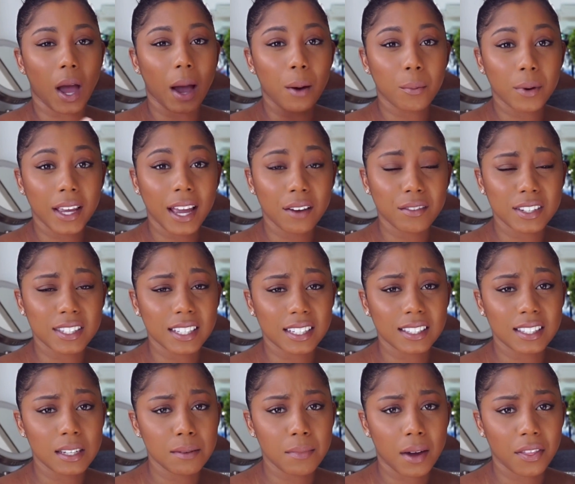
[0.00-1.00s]
we have a
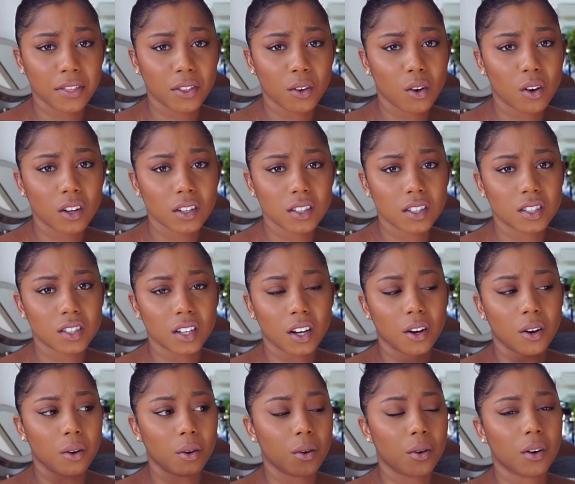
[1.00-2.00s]
16-month-old,
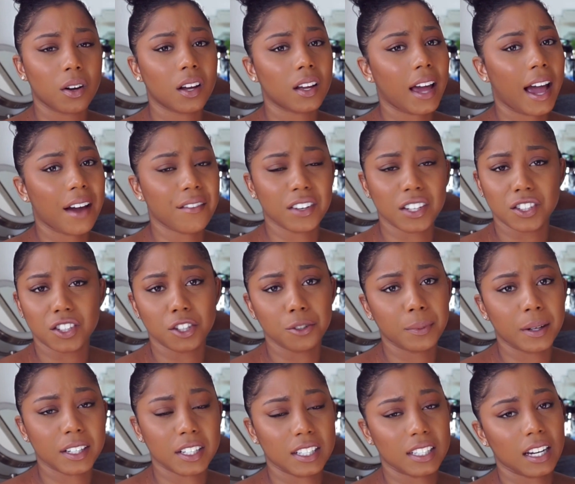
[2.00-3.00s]
so having too
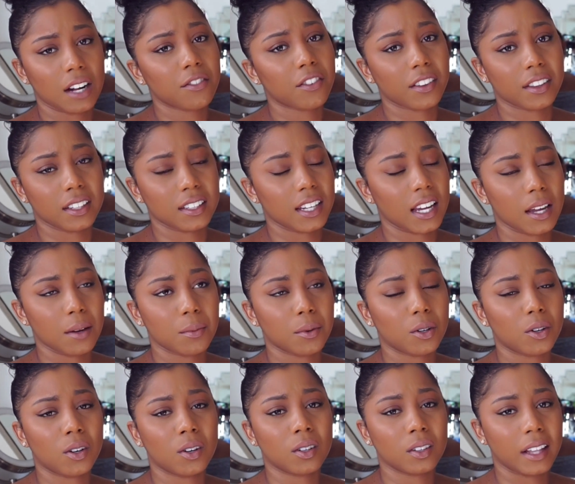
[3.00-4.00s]
much stuff on the
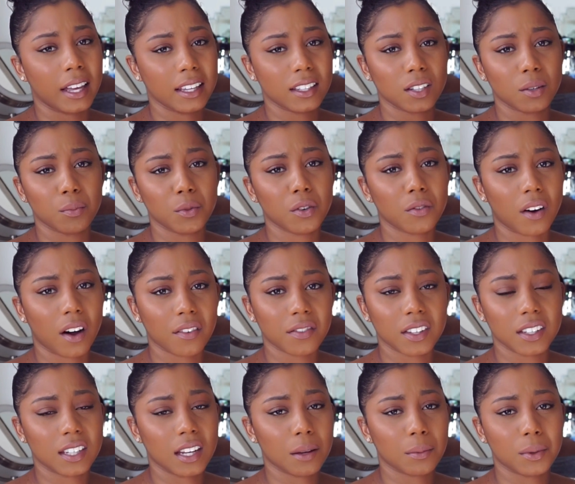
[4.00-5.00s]
table, like to move
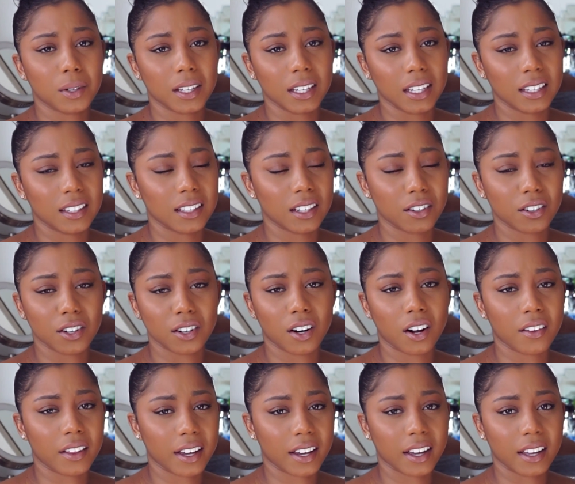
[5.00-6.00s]
off the table to eat dinner and
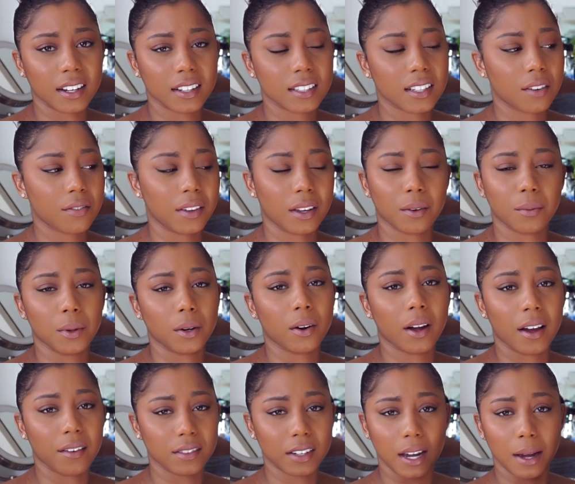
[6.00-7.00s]
all that kind of stuff, like we
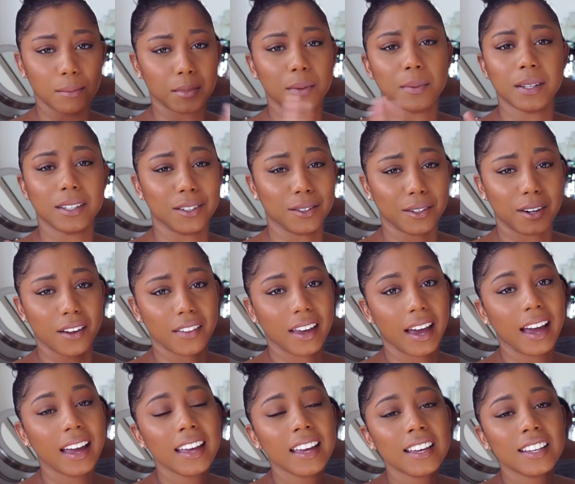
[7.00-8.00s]
don't have time to be doing all
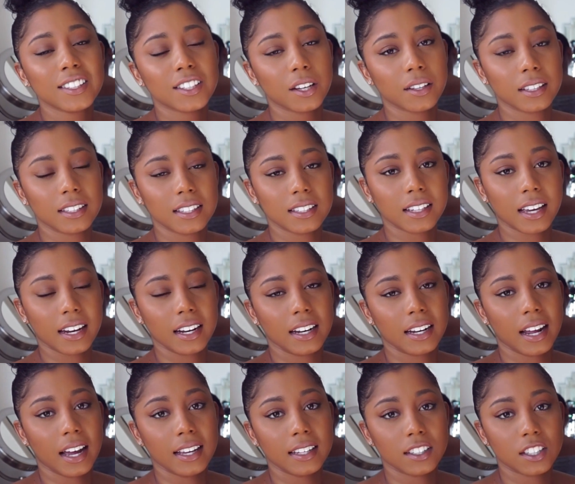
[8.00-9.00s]
that. So this is kind
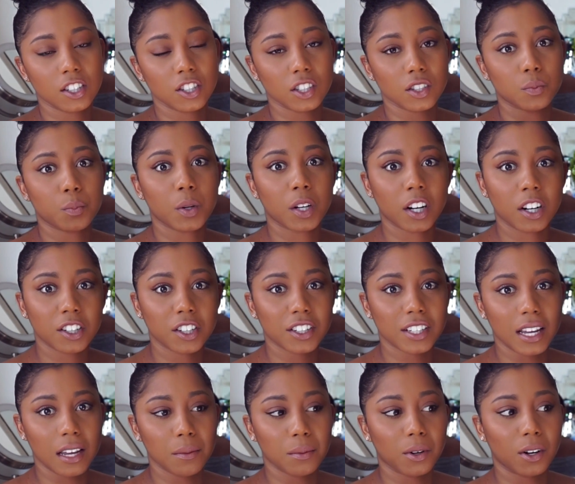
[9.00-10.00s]
of nice to just put on your
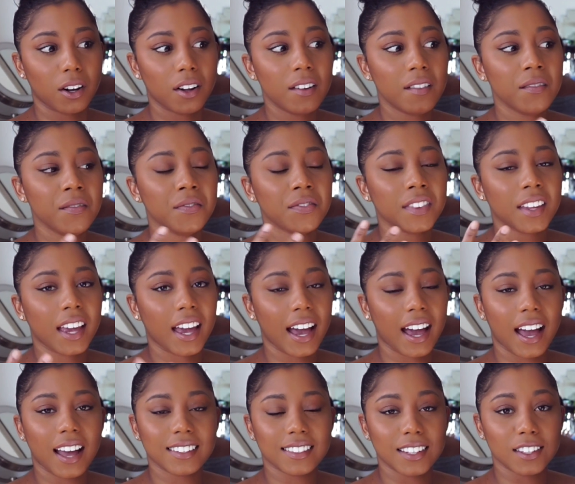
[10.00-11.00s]
table
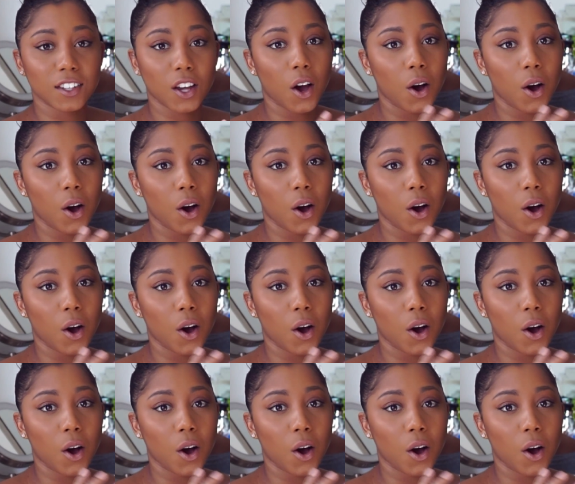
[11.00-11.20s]
as its